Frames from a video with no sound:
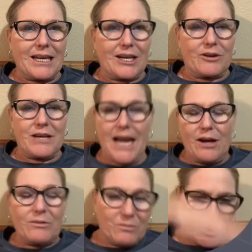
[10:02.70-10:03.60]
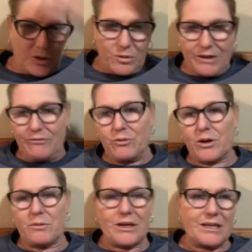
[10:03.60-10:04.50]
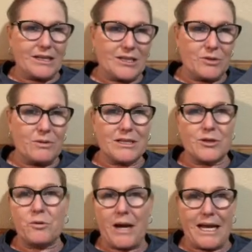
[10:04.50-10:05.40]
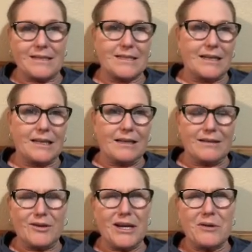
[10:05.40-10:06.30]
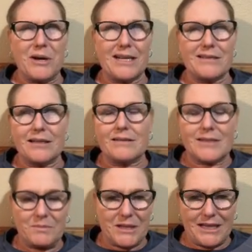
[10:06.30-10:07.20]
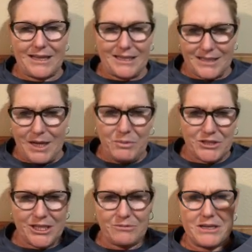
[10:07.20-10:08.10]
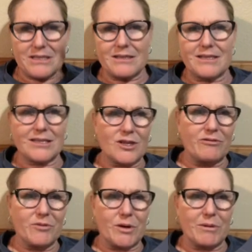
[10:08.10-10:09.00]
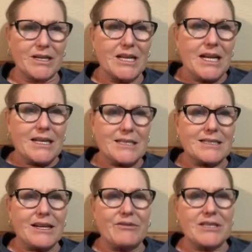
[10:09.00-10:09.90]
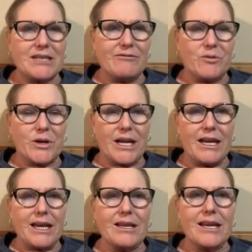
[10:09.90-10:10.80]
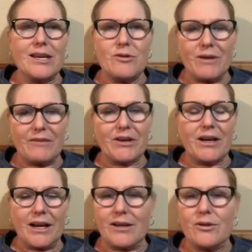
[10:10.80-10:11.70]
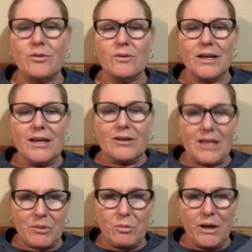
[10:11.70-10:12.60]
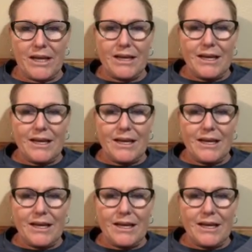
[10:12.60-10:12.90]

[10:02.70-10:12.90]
here. Now, we're going forward into his grandson, great grandson, something like this. A couple generations, let's go forward to 1740. And then you have a guy who, number one,